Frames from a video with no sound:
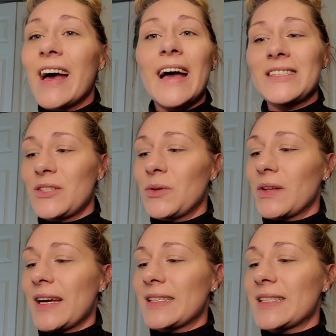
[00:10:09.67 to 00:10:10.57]
do
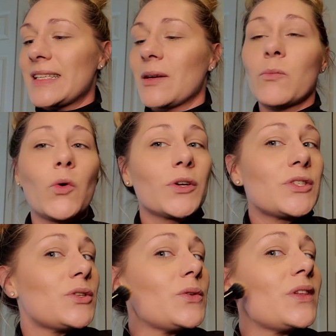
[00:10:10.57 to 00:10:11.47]
like to stick more
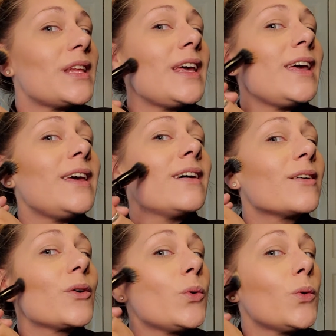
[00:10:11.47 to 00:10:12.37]
to the
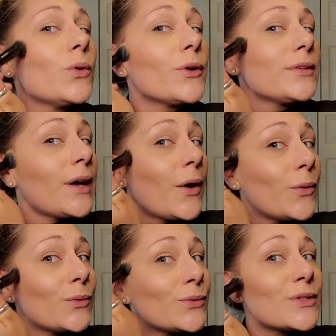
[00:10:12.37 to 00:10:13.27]
cooler
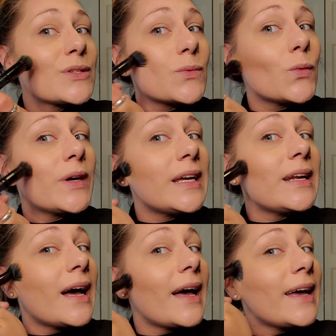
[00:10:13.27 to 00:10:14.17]
tones when
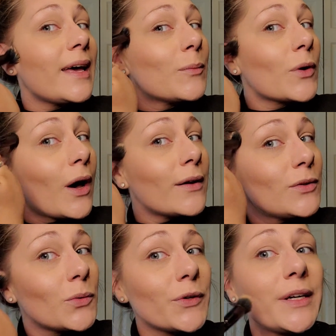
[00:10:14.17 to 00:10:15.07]
I am
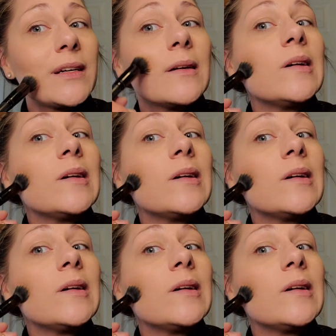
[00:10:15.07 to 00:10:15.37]
contouring.